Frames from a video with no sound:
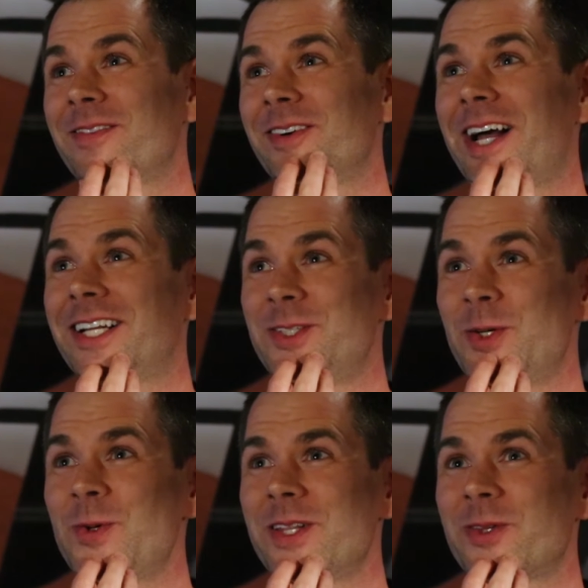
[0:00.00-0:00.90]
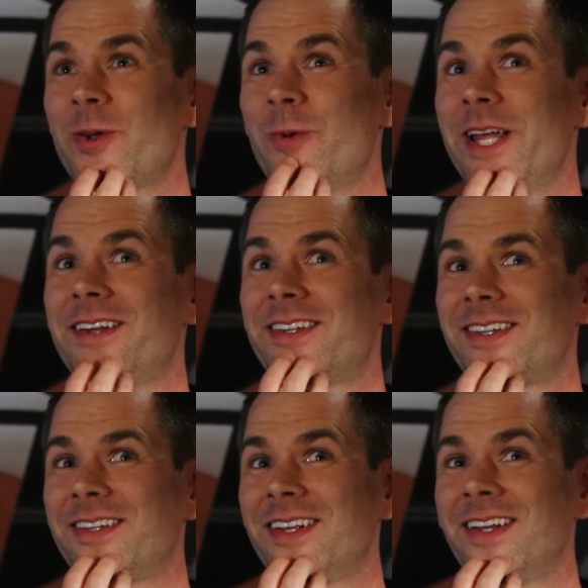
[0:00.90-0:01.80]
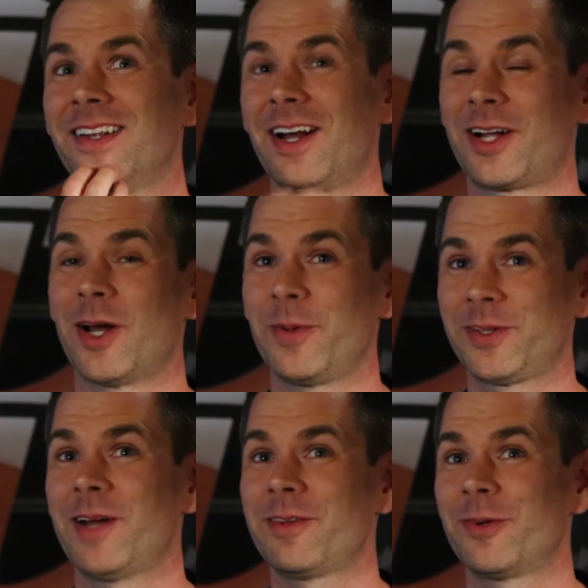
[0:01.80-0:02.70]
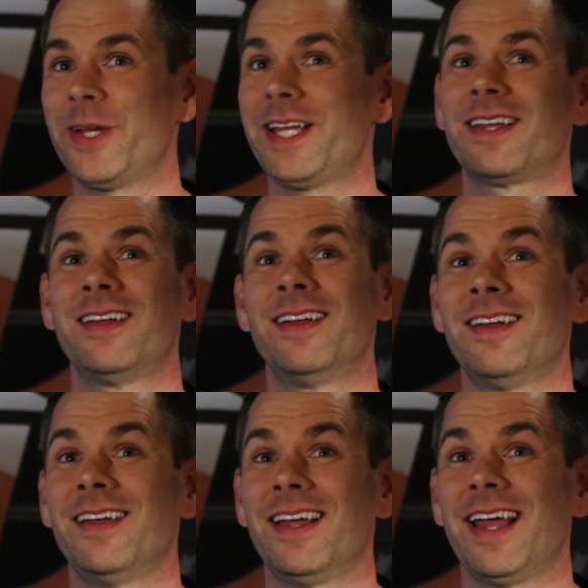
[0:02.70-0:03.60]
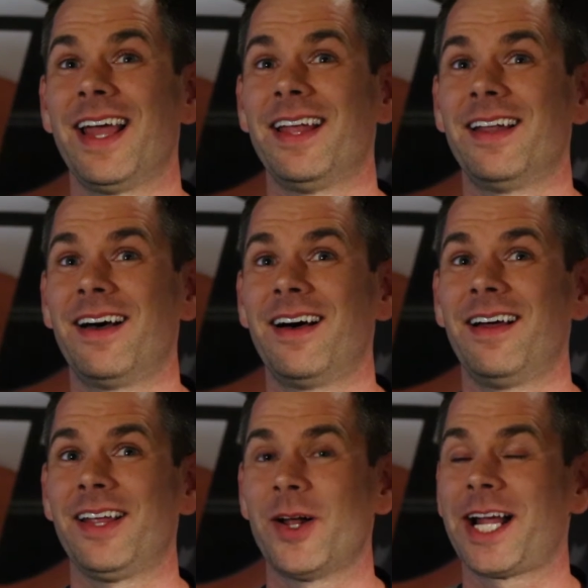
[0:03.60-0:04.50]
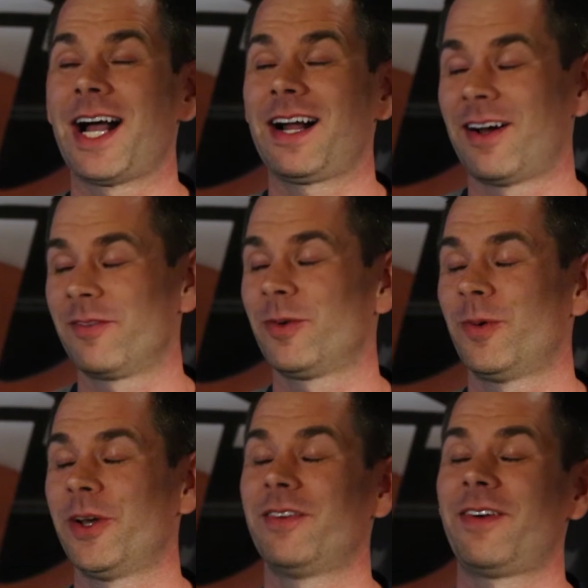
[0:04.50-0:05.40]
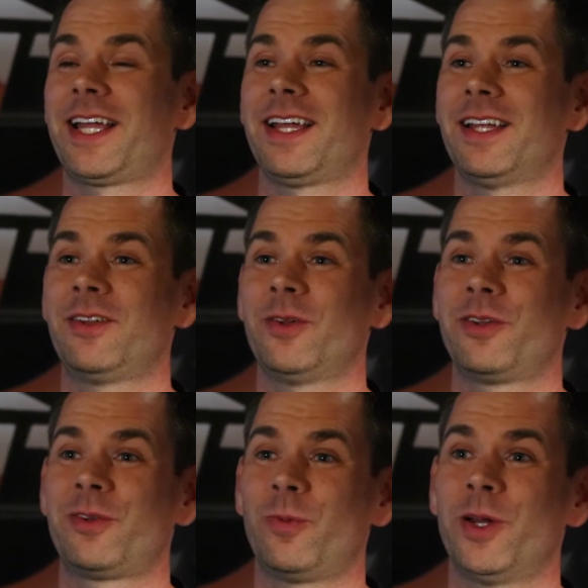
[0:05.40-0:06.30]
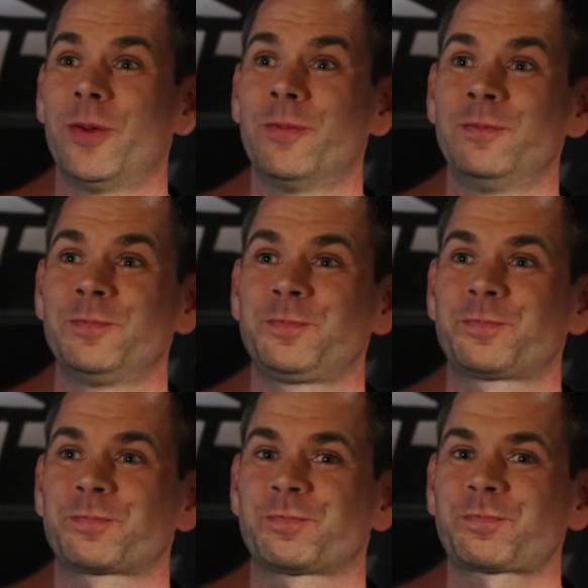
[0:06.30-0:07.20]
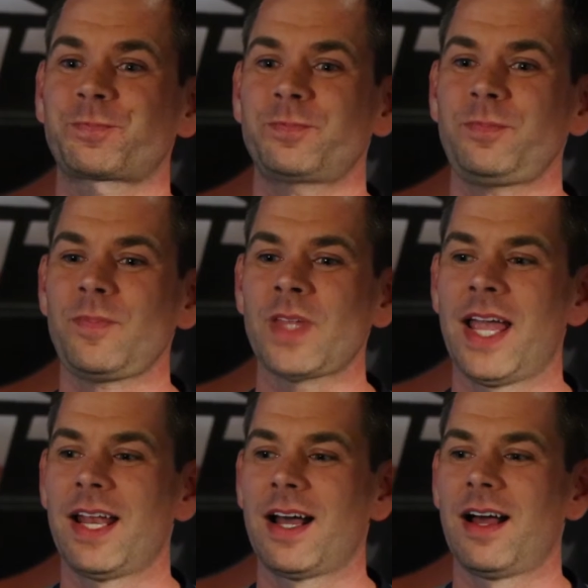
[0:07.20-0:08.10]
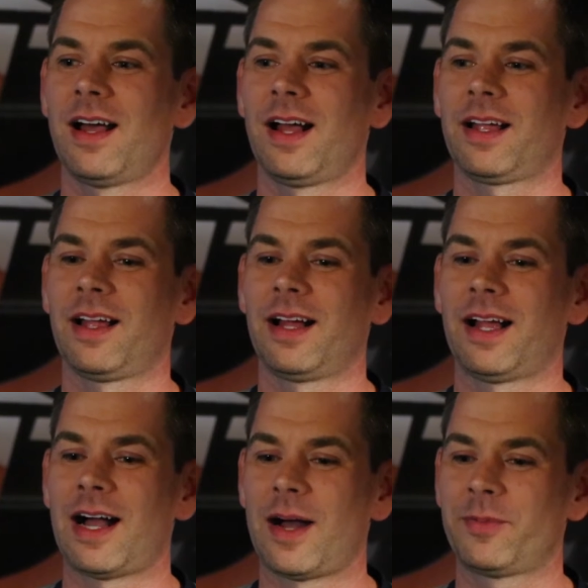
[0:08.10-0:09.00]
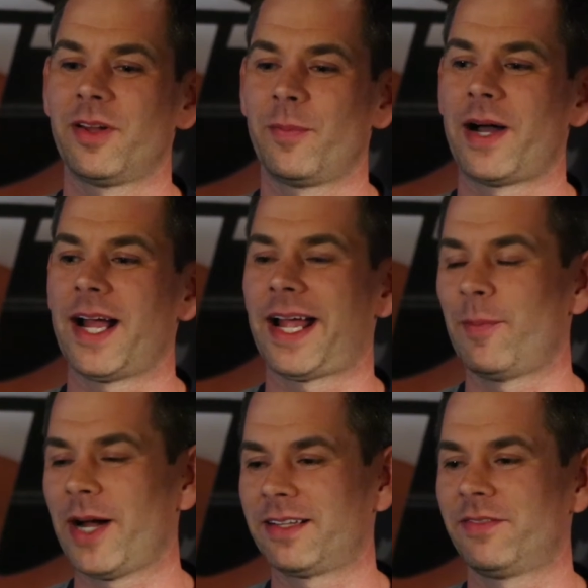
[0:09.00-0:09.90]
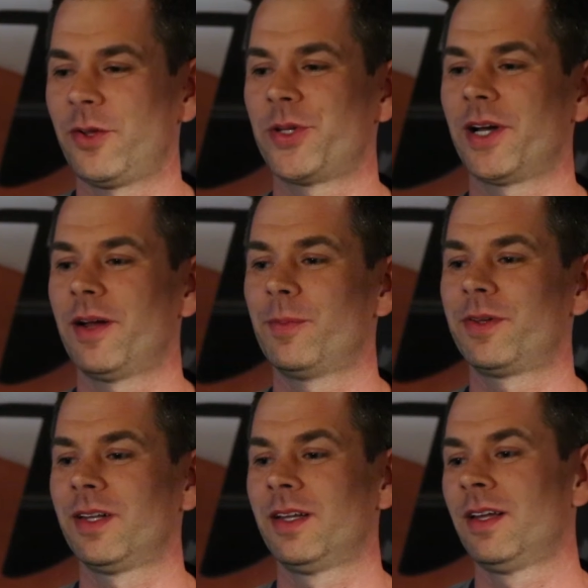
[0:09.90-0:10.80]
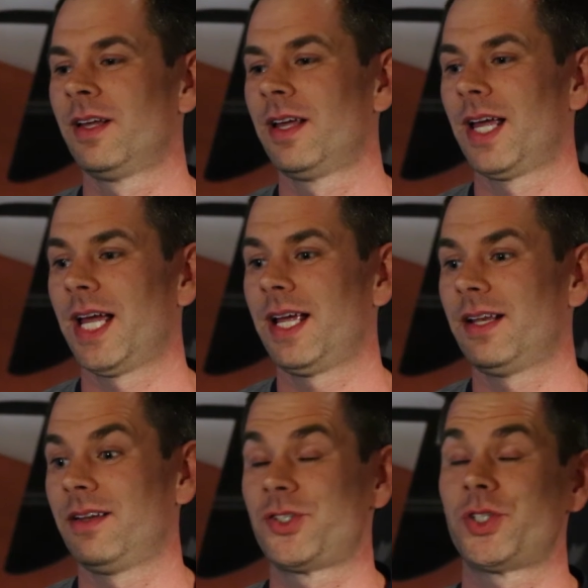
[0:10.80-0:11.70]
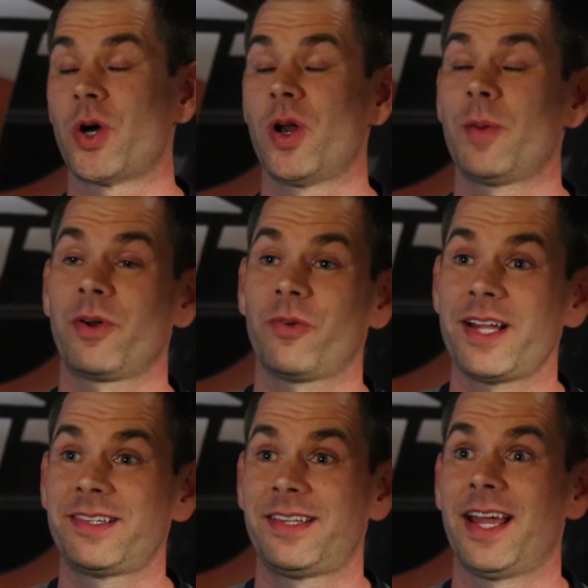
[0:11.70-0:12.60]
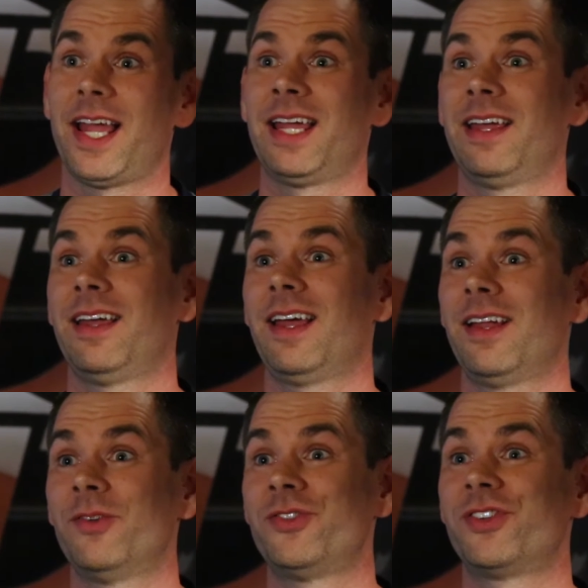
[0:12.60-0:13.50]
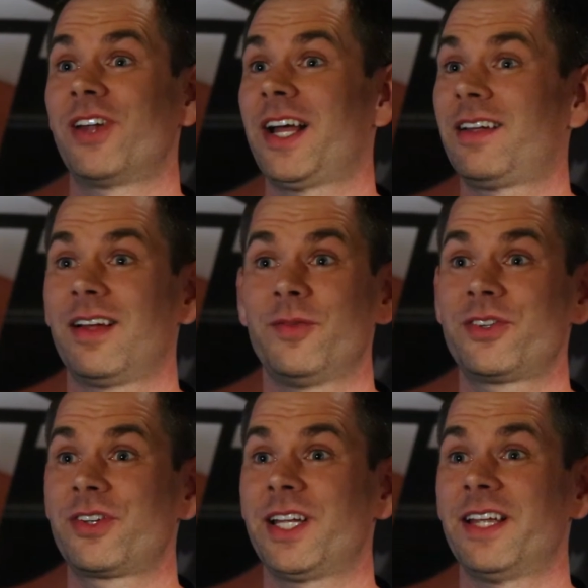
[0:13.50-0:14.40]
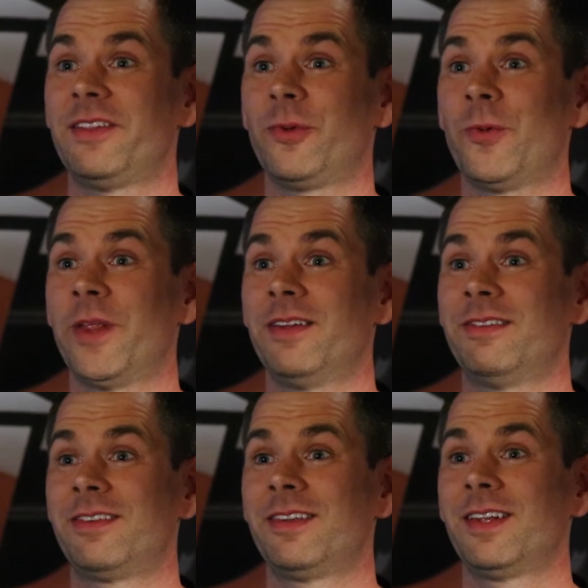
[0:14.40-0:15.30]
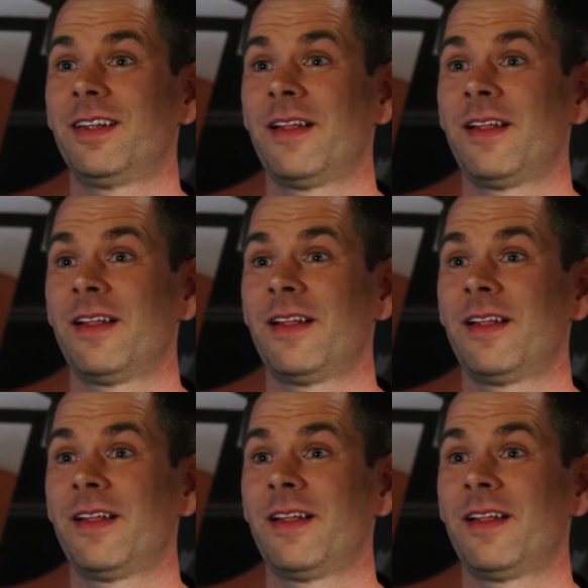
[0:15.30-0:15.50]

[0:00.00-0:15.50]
for like 2 to 3 weeks, a couple times a week. And I got comfortable enough I could get to the swim. And I hopped on the bike, I biked a few times, and showed up on race day. And it was just like, I'm just gonna get through this.